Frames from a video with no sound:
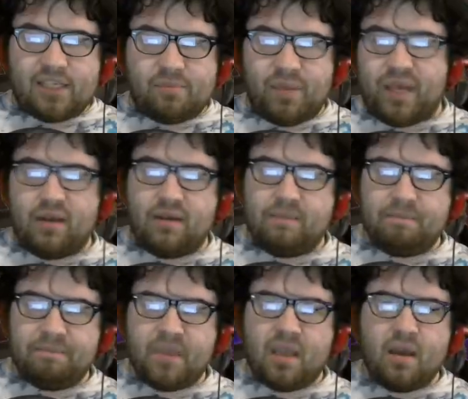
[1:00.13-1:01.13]
been
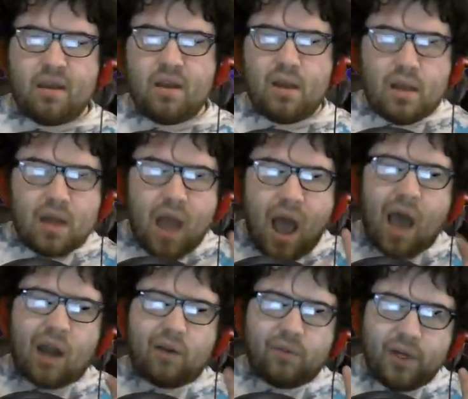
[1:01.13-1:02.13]

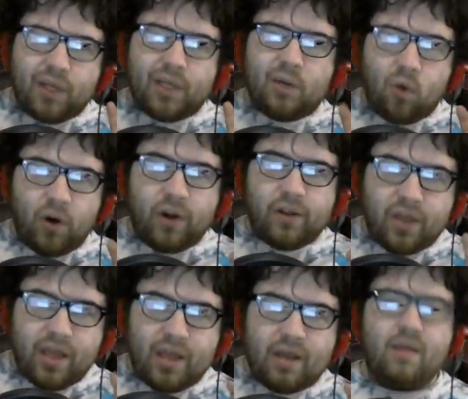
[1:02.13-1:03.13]
not really worth
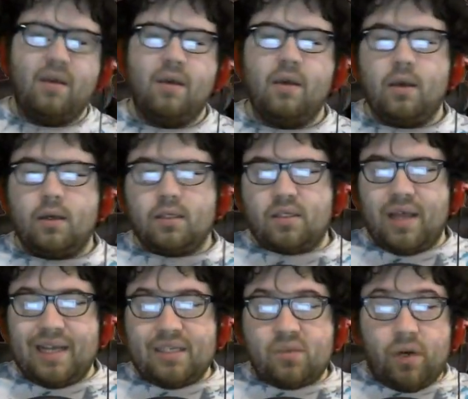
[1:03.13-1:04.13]
it. So
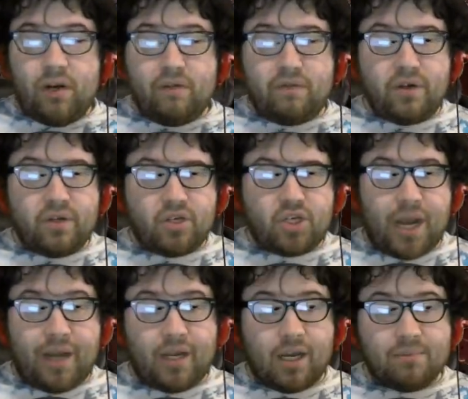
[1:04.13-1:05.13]
that's where Infernal
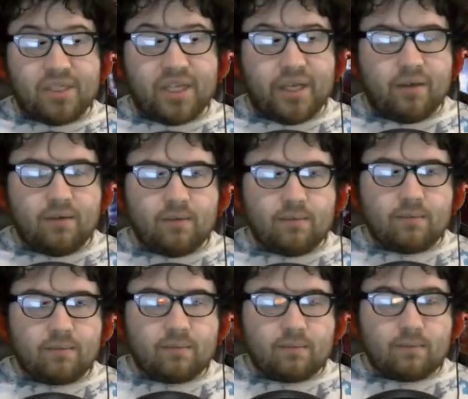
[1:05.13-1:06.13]
Shade comes in.
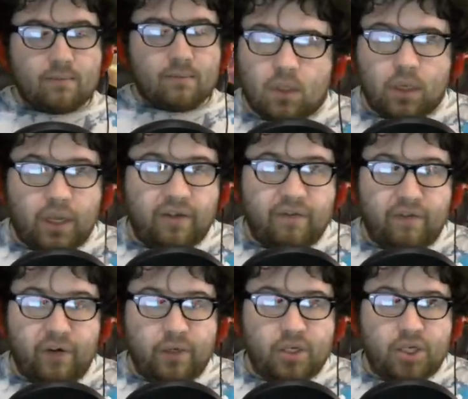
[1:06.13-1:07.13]

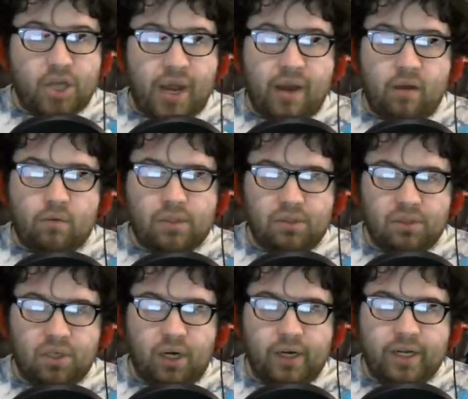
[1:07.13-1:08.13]
Infernal Shade was
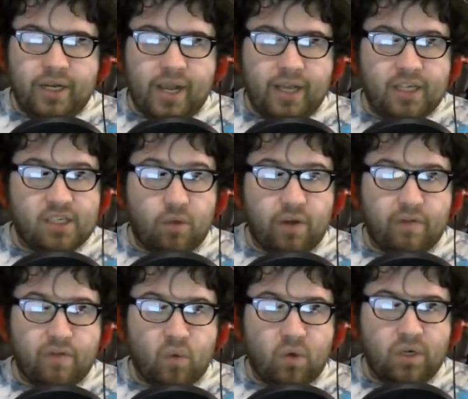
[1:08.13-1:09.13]
regarded as one of
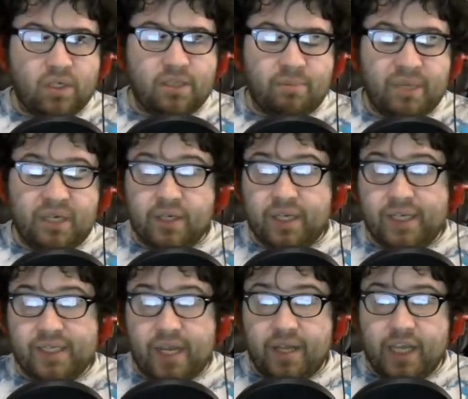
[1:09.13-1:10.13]
the worst
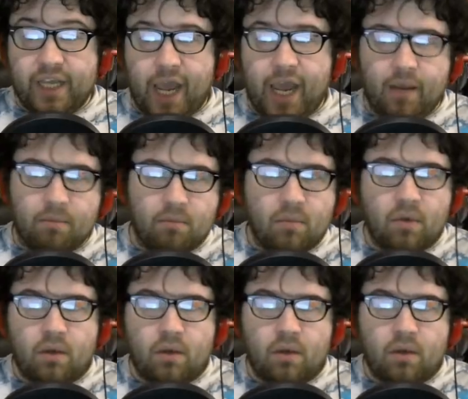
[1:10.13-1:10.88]
abilities in the game.